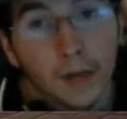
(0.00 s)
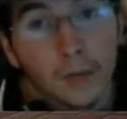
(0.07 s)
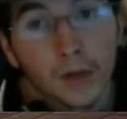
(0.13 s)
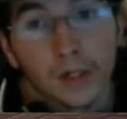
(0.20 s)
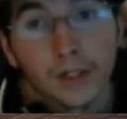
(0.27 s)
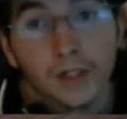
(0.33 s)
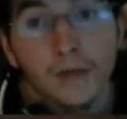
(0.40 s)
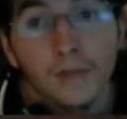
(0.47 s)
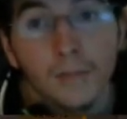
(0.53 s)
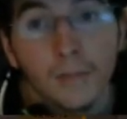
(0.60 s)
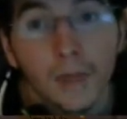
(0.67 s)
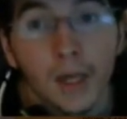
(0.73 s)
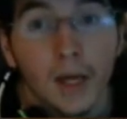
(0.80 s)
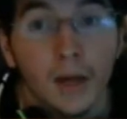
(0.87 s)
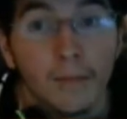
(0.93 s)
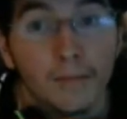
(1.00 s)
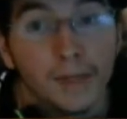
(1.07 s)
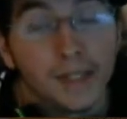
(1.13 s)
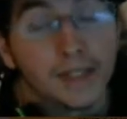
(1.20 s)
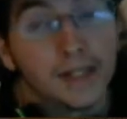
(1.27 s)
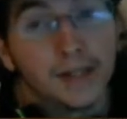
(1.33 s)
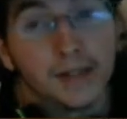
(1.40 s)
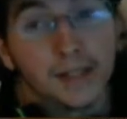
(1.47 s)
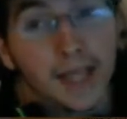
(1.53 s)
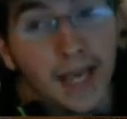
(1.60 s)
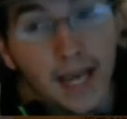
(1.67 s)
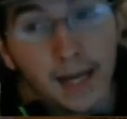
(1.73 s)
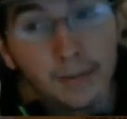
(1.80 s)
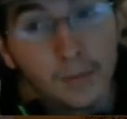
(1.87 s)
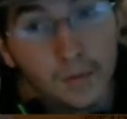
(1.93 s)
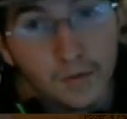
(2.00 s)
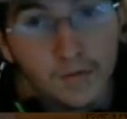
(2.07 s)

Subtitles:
That works too. Pistons can